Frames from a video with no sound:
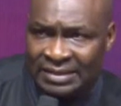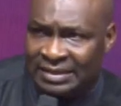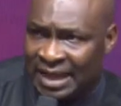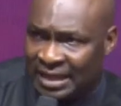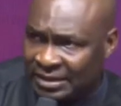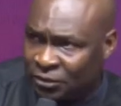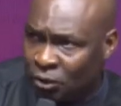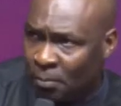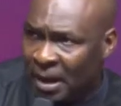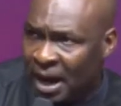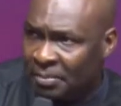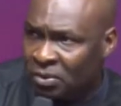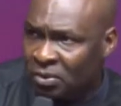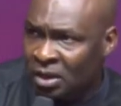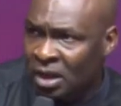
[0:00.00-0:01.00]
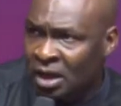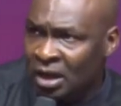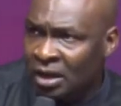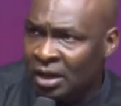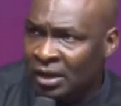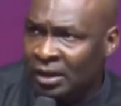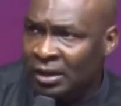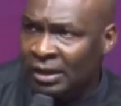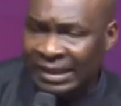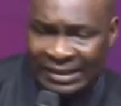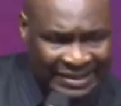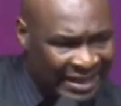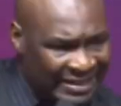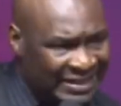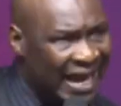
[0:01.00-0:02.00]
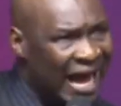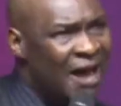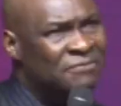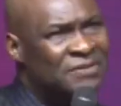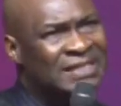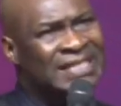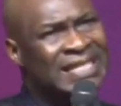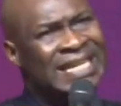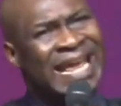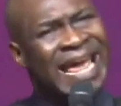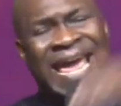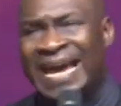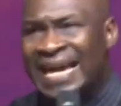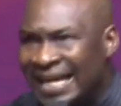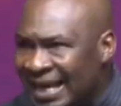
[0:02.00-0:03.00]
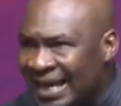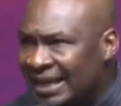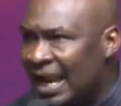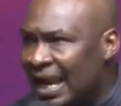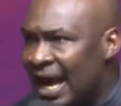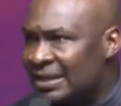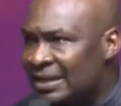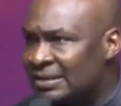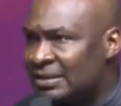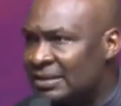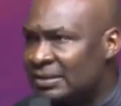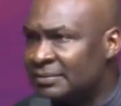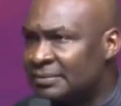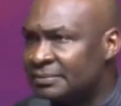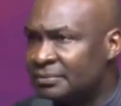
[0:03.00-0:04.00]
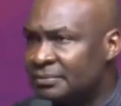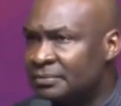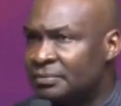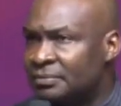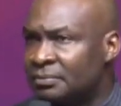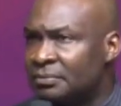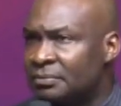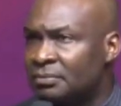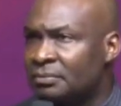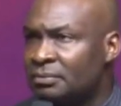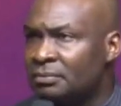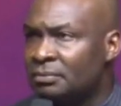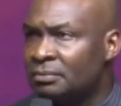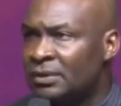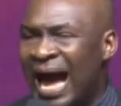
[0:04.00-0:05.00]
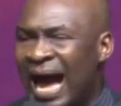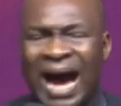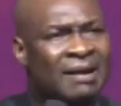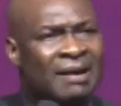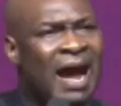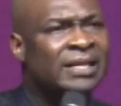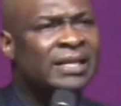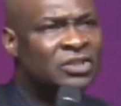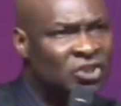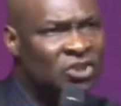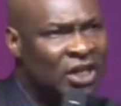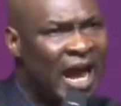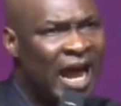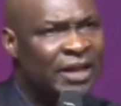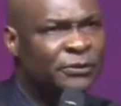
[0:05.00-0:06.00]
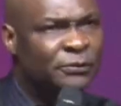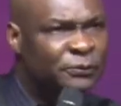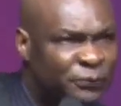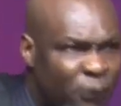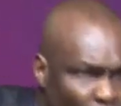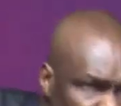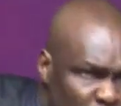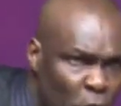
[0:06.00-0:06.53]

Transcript: is that in your Bible? It says they have seen a great light. Arise, shine, for